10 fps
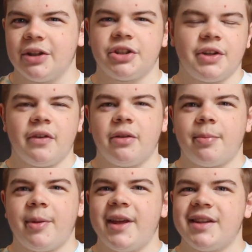7th
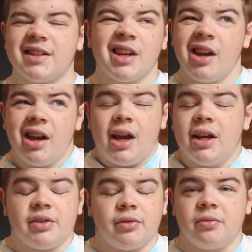place
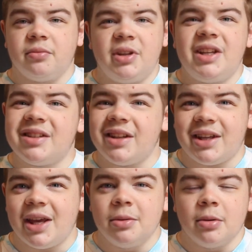is easily
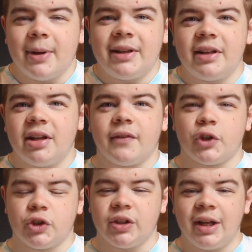keeping them in the
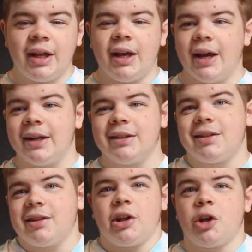division, and
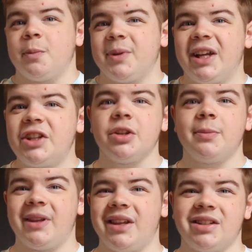they could potentially
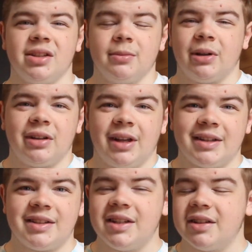be like St Mirren
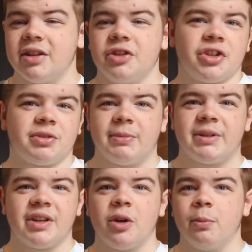last season and just
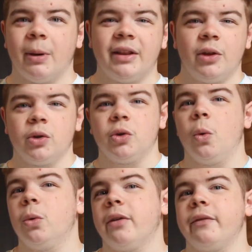miss out by the odd
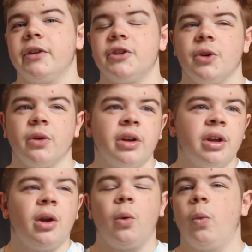goal difference or
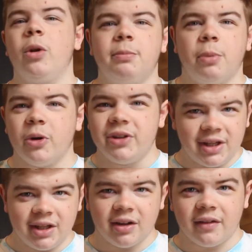1 point
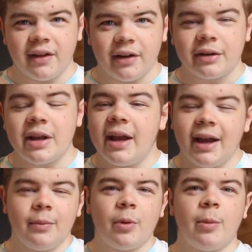here or there.
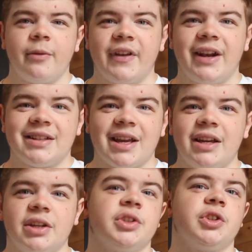It will be very tight
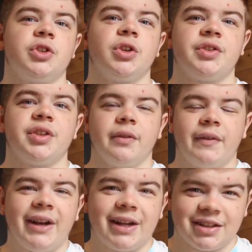because St Johnstone are
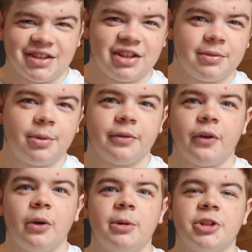very consistent
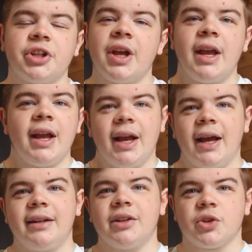performers
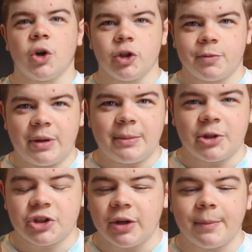in the Scottish
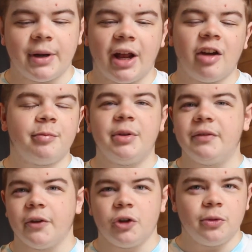Premiership and have been
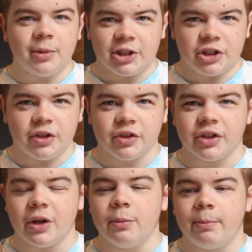for numerous years
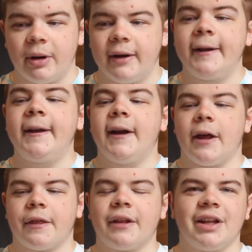now, but I
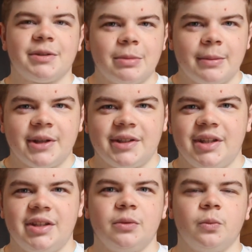think this may be the
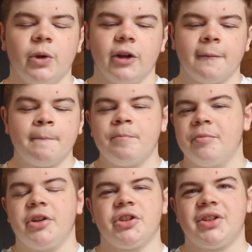season where
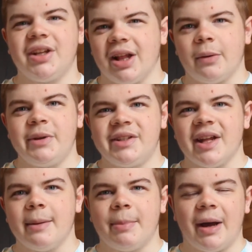they just take that wee
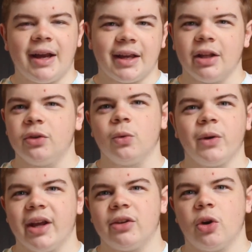step back and don't
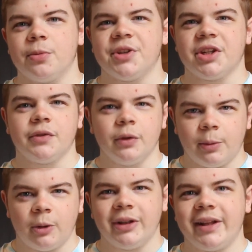get top 6
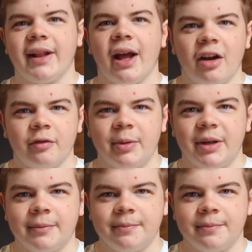football like they have been.